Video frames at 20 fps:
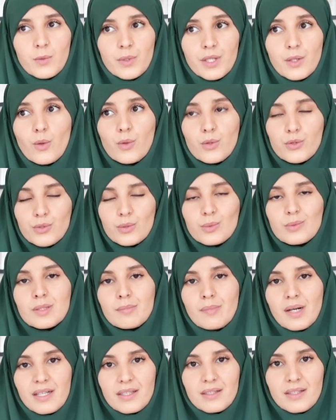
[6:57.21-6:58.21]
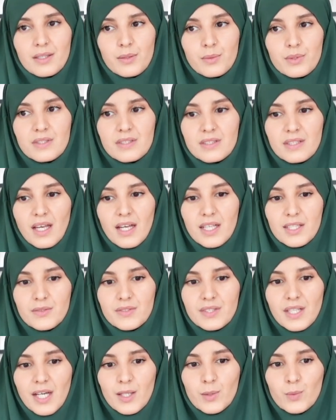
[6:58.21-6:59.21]
we also remind
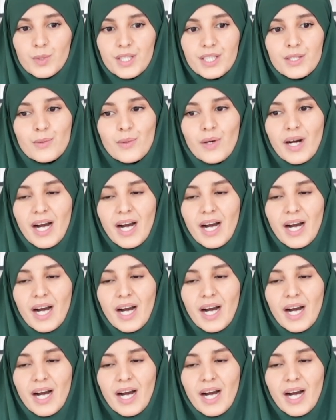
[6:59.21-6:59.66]
ourselves that we don't